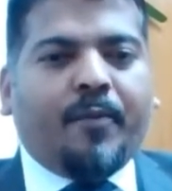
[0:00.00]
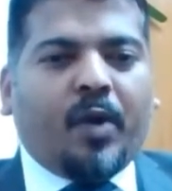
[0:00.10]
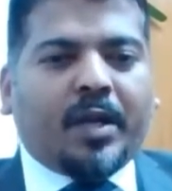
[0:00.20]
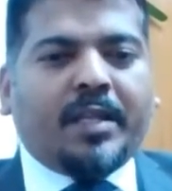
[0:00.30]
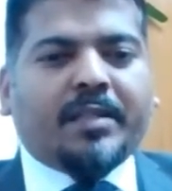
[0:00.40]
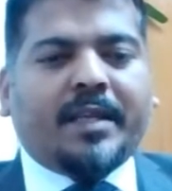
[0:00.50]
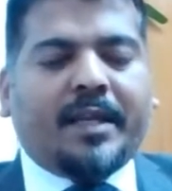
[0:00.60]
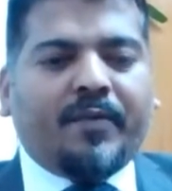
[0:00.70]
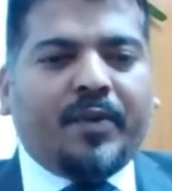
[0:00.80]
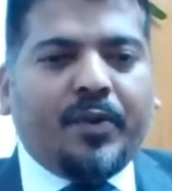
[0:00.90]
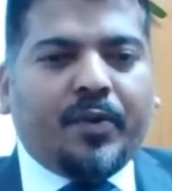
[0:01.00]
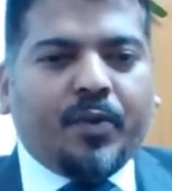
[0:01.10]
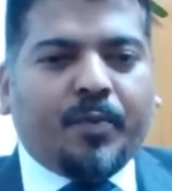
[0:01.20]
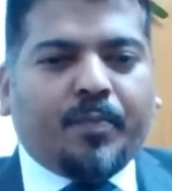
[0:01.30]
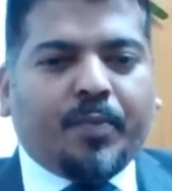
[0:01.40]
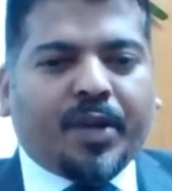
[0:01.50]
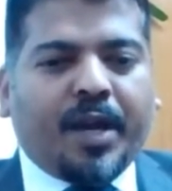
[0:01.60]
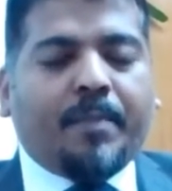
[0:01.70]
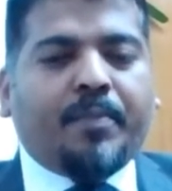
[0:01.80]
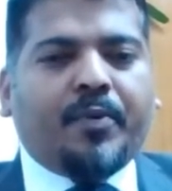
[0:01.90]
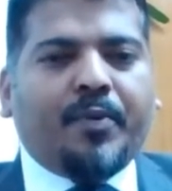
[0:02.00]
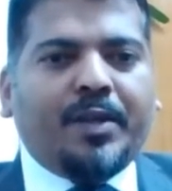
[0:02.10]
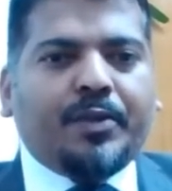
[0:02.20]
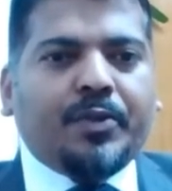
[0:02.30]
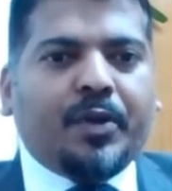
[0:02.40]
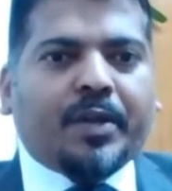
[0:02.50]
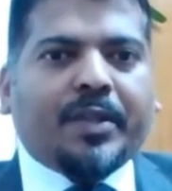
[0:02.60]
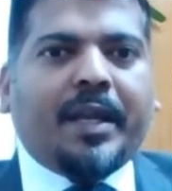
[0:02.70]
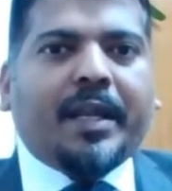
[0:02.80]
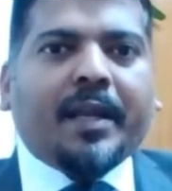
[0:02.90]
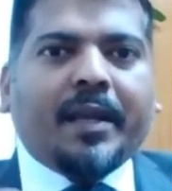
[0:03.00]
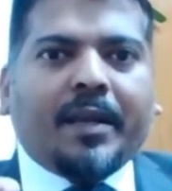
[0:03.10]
What is that we need to put up to ensure that